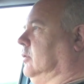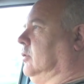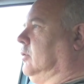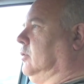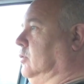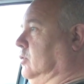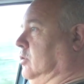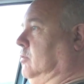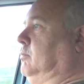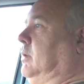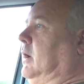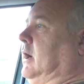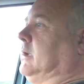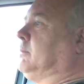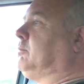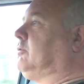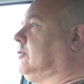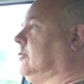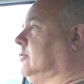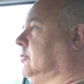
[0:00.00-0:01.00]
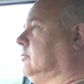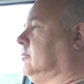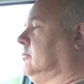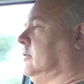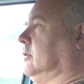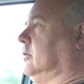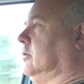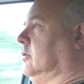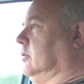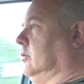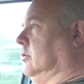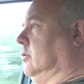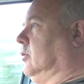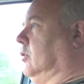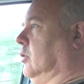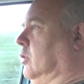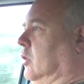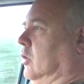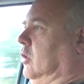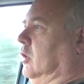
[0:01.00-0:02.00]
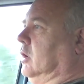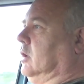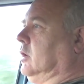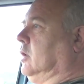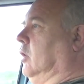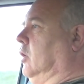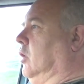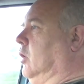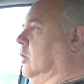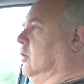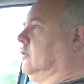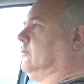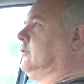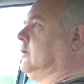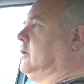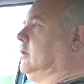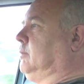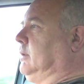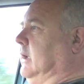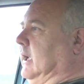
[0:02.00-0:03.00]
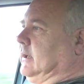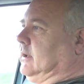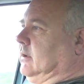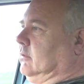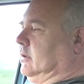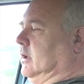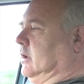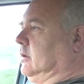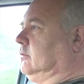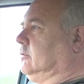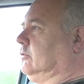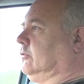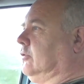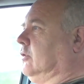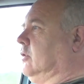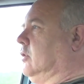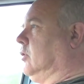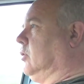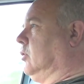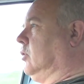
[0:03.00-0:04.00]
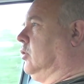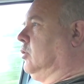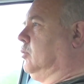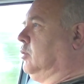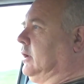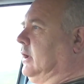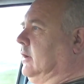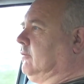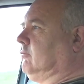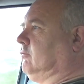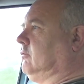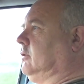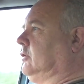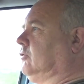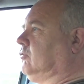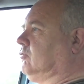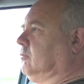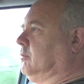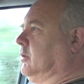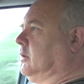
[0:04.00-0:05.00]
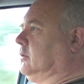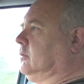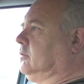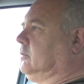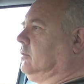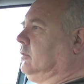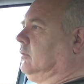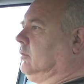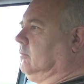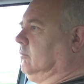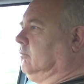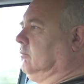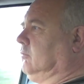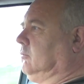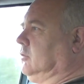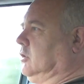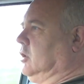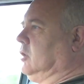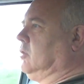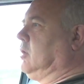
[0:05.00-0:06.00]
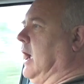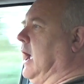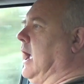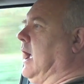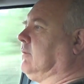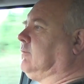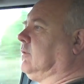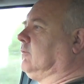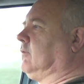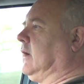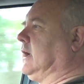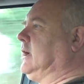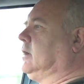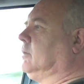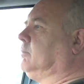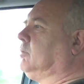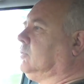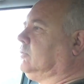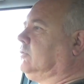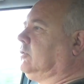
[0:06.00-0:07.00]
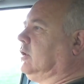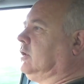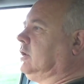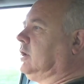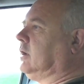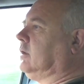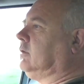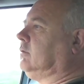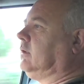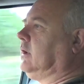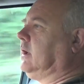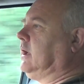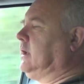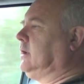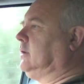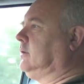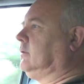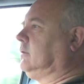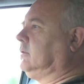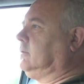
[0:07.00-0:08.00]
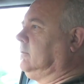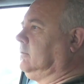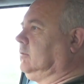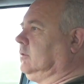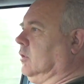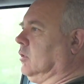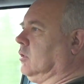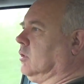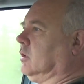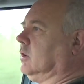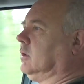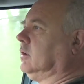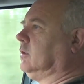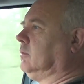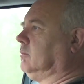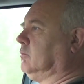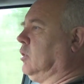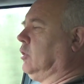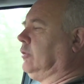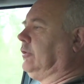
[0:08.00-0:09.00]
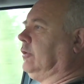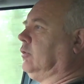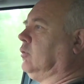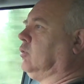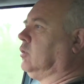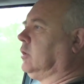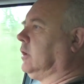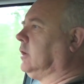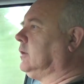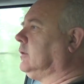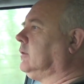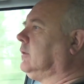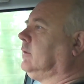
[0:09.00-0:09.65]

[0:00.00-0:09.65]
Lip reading: organ pipes or of piano notes or whatever instrument you have available to you in your modern organ.